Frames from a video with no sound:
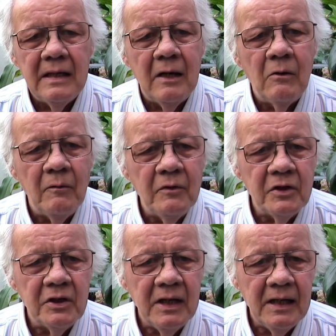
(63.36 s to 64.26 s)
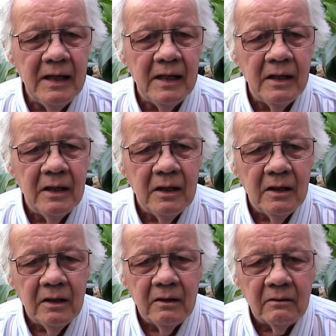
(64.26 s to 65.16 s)
Now obviously,
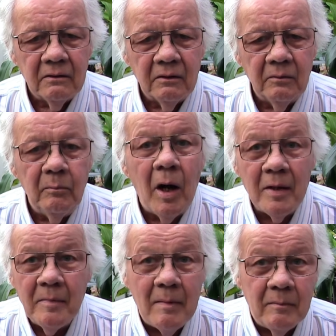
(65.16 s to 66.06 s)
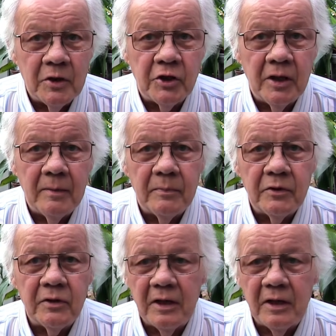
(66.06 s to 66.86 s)
my memberships,